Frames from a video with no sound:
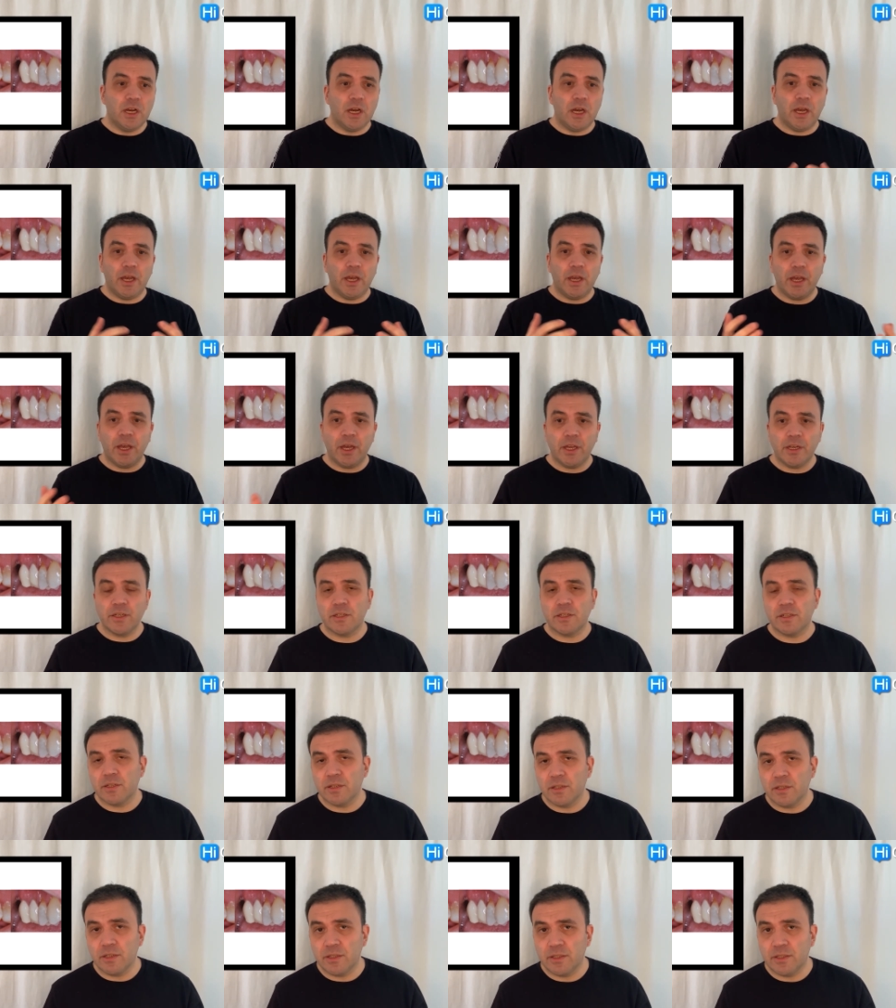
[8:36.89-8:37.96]
And
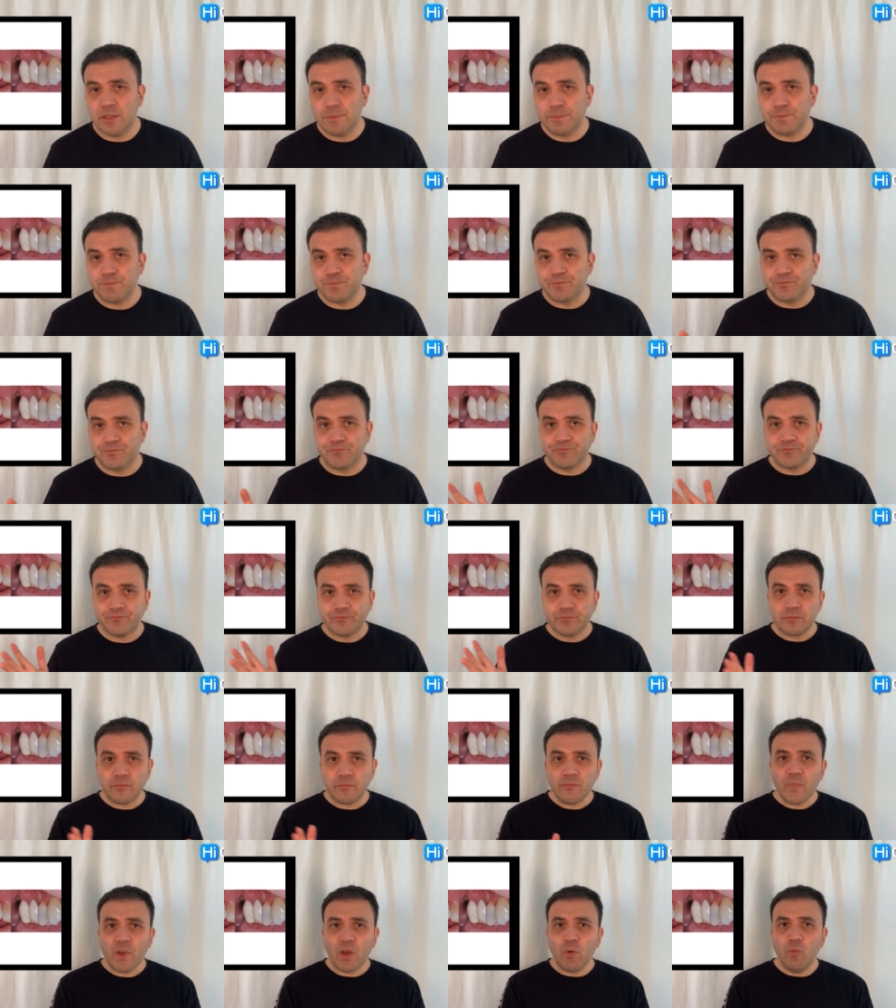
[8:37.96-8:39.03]

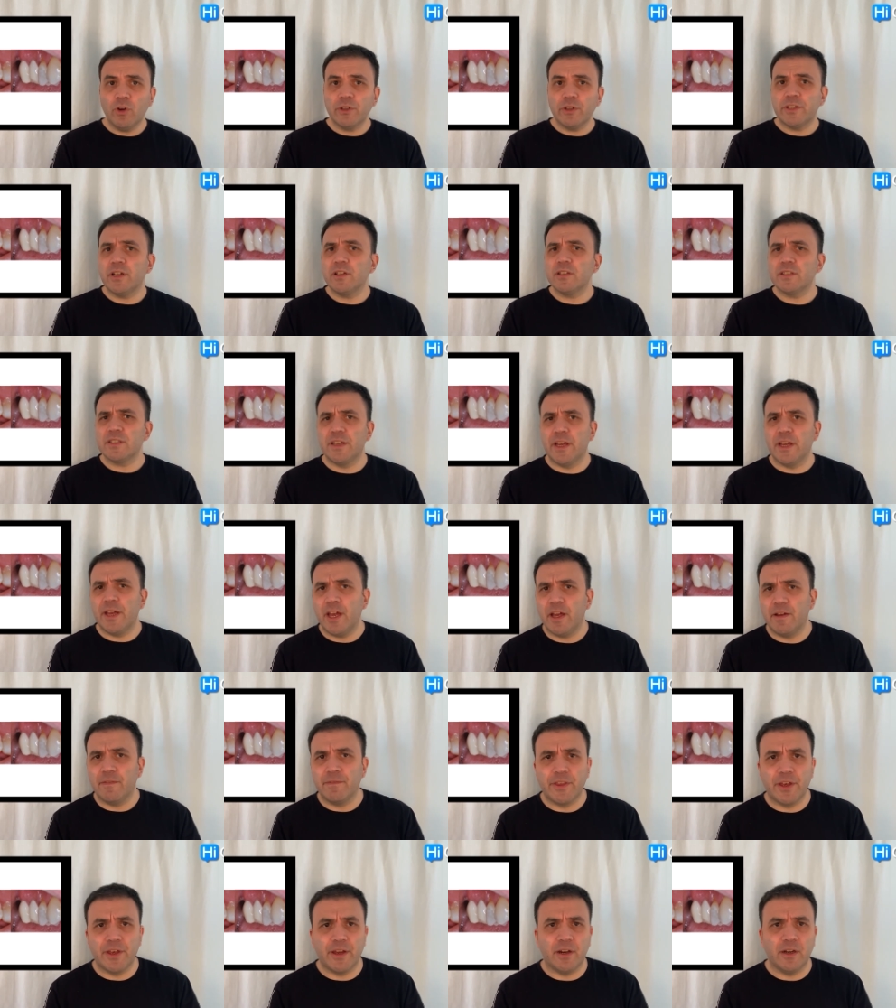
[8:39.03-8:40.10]
what else they
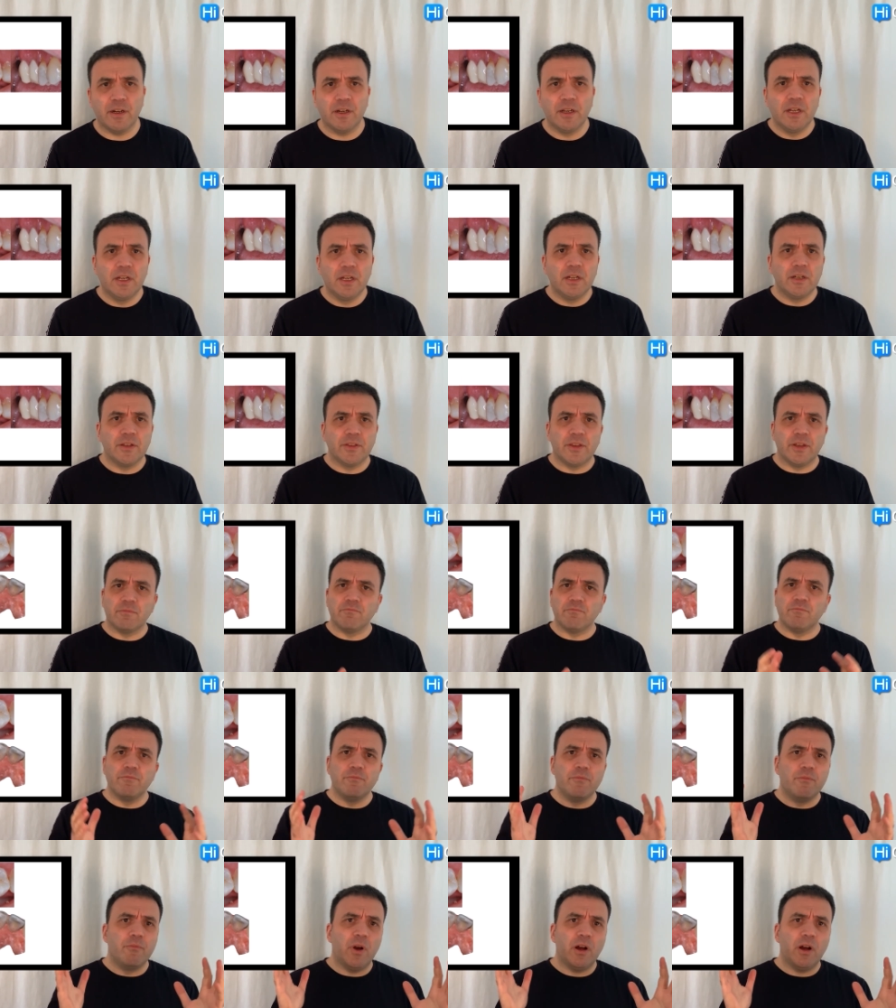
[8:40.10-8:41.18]
have there? They have
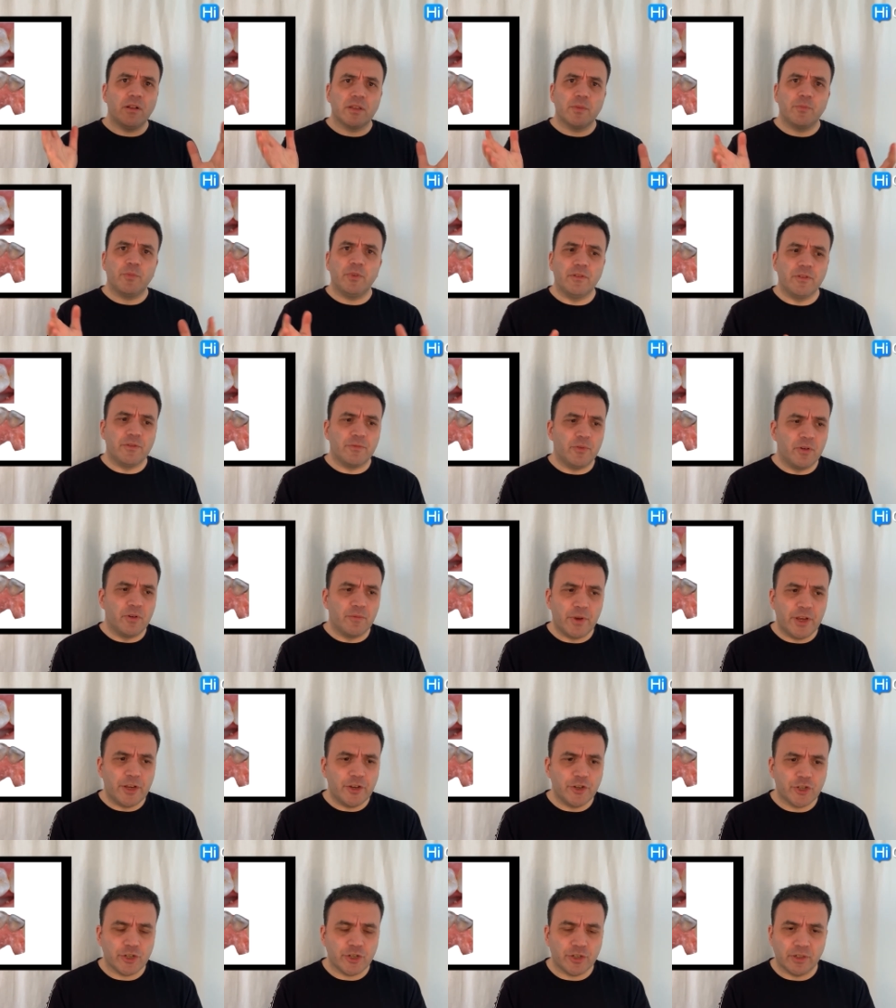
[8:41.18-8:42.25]
multiple
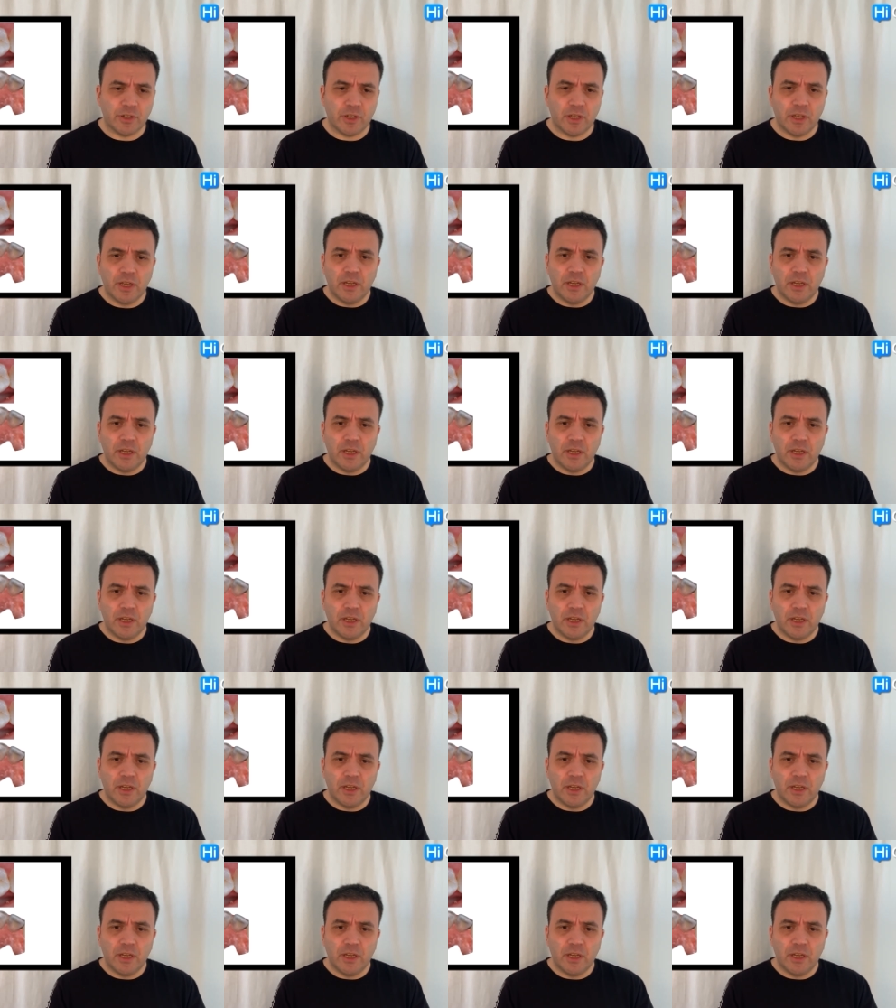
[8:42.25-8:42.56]
information